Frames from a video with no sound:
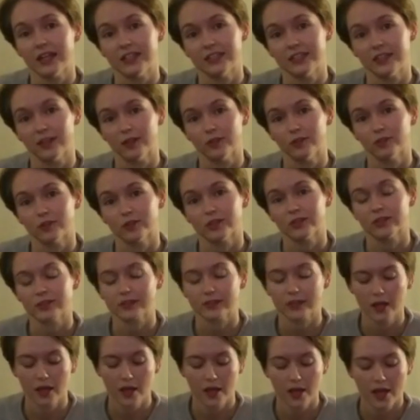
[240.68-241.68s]
eighteen
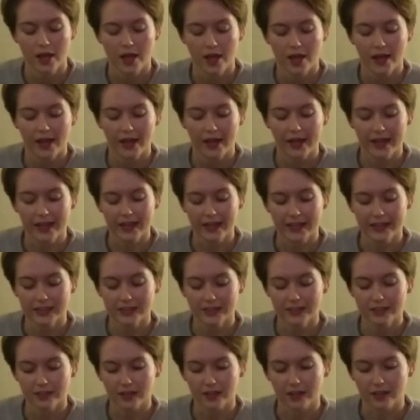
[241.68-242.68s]
hundreds. It
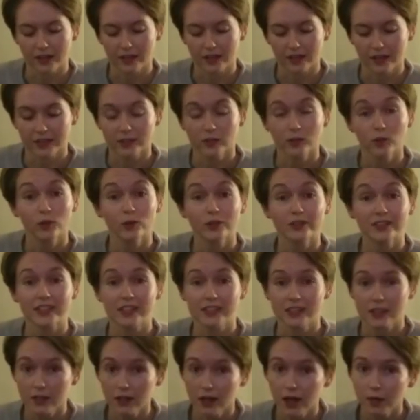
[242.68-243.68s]
uh, is called
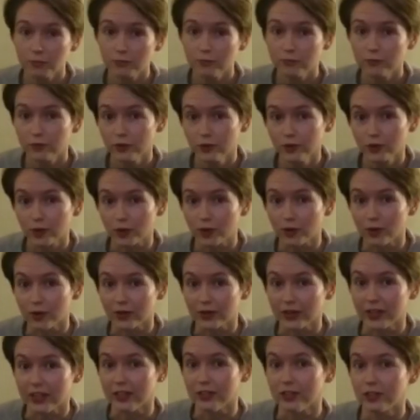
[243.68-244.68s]
Des Knaben
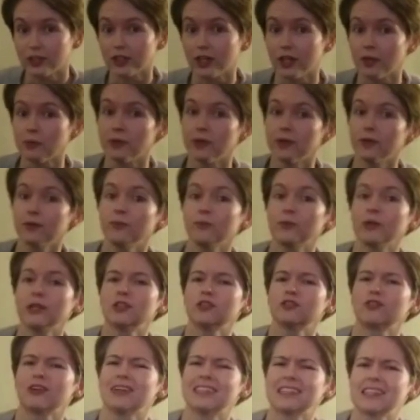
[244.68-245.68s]
Wunderhorn in German,
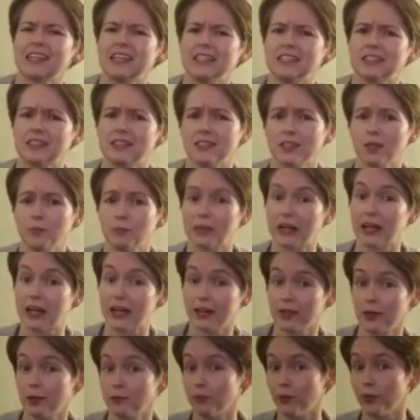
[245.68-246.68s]
which translates to something
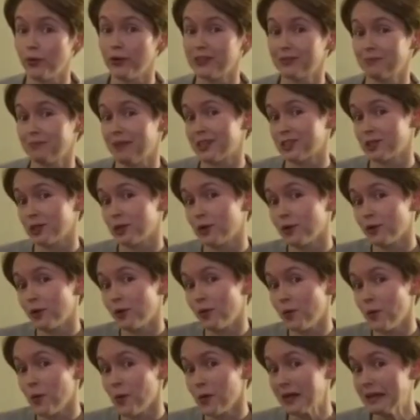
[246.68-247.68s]
like The Boy's Magical
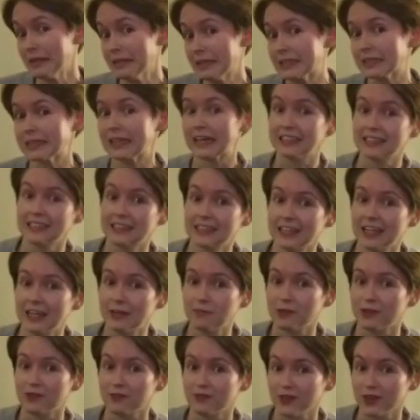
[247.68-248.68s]
Horn. That's the
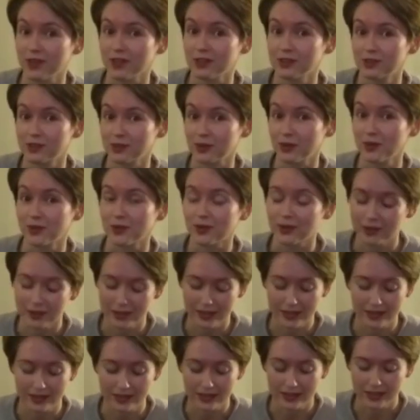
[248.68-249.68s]
name of the first song
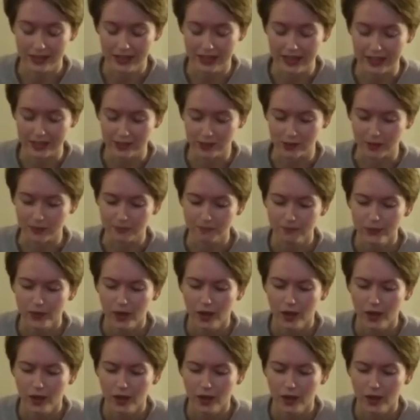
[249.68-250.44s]
in the collection.